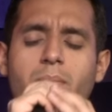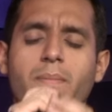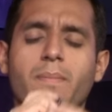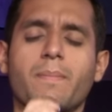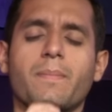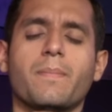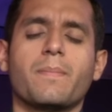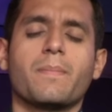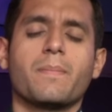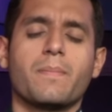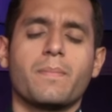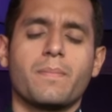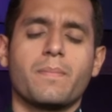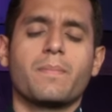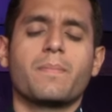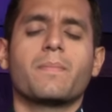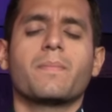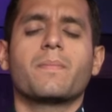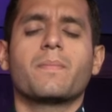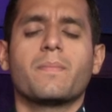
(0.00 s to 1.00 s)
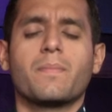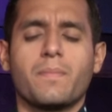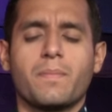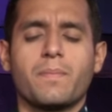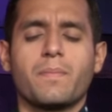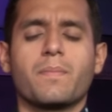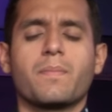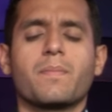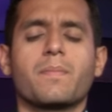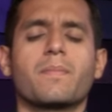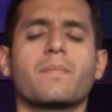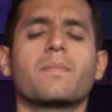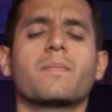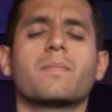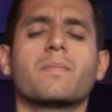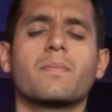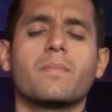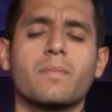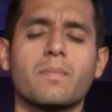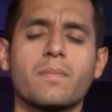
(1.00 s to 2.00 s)

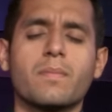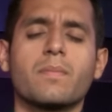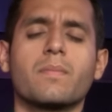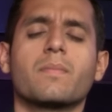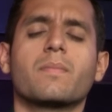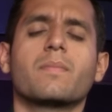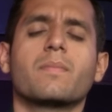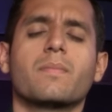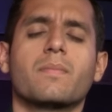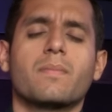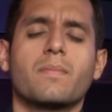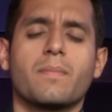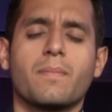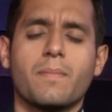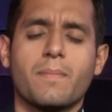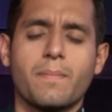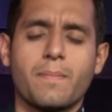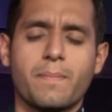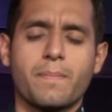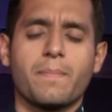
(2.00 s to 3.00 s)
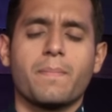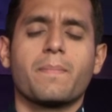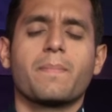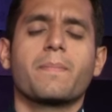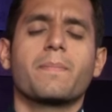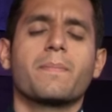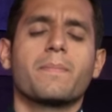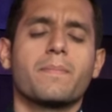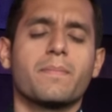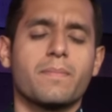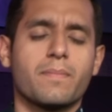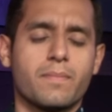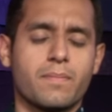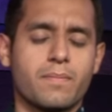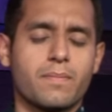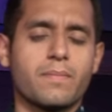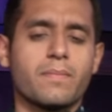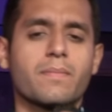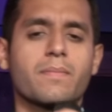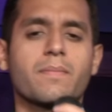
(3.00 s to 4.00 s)

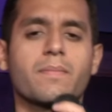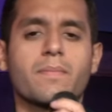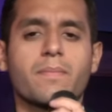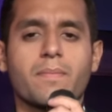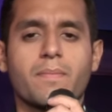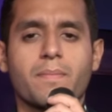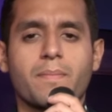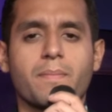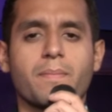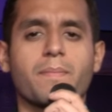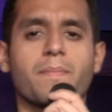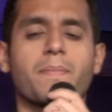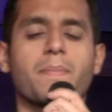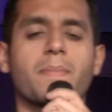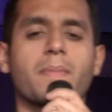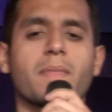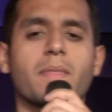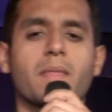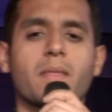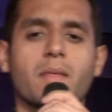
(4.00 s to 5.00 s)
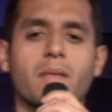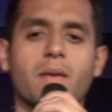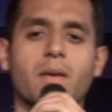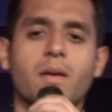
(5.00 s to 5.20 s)
[no speech]